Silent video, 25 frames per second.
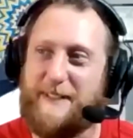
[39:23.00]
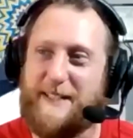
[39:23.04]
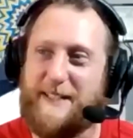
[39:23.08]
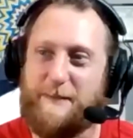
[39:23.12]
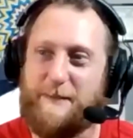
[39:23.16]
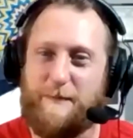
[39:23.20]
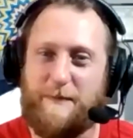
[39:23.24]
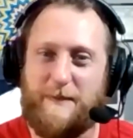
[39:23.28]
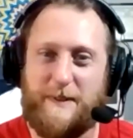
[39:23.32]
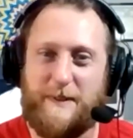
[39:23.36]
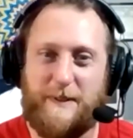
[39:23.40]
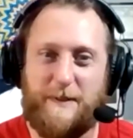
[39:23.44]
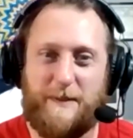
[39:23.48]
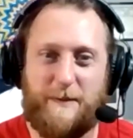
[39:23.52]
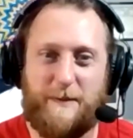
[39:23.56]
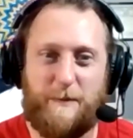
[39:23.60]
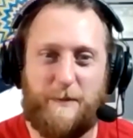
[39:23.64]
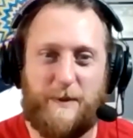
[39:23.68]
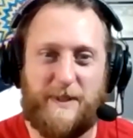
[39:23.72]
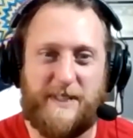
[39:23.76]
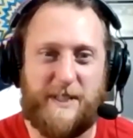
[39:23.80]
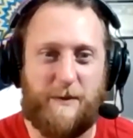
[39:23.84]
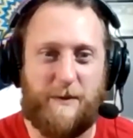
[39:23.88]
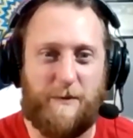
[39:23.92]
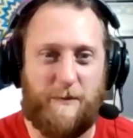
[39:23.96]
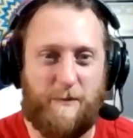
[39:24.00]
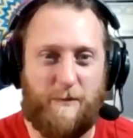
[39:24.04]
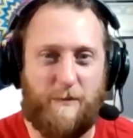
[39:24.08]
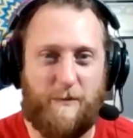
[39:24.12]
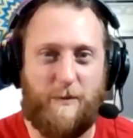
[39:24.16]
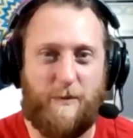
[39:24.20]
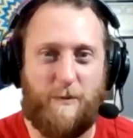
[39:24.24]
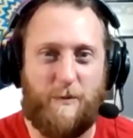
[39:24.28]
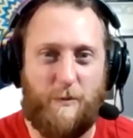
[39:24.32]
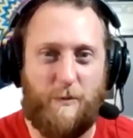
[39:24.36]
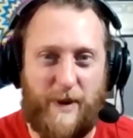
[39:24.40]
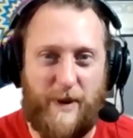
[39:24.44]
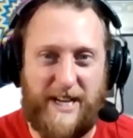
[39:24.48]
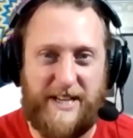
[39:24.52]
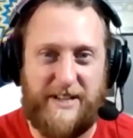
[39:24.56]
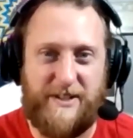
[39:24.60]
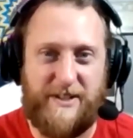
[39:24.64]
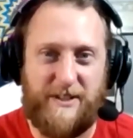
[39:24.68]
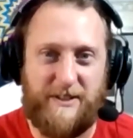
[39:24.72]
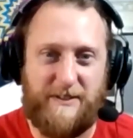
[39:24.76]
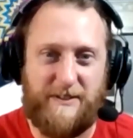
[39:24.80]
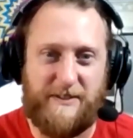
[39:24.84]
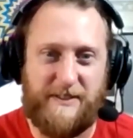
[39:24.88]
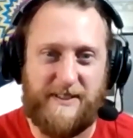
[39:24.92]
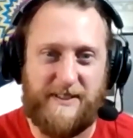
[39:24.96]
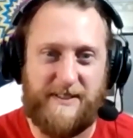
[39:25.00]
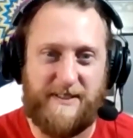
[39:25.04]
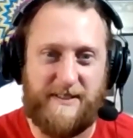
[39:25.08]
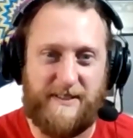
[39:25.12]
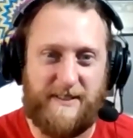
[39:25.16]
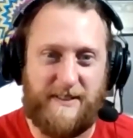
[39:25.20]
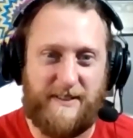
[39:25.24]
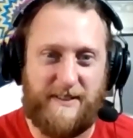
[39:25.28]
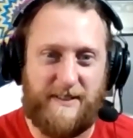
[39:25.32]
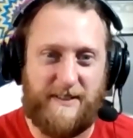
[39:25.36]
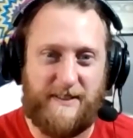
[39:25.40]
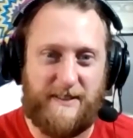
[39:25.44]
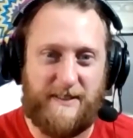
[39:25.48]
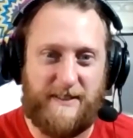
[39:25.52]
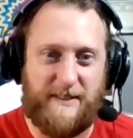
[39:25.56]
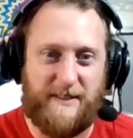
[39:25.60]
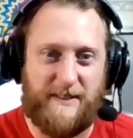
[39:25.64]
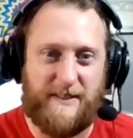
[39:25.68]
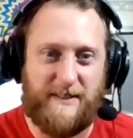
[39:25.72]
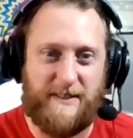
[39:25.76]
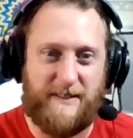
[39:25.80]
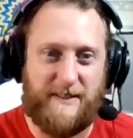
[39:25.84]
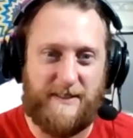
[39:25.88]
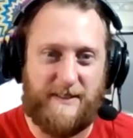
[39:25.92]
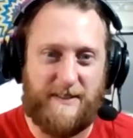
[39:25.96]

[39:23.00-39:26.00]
that phrase that starts was it pub? Rachel's no.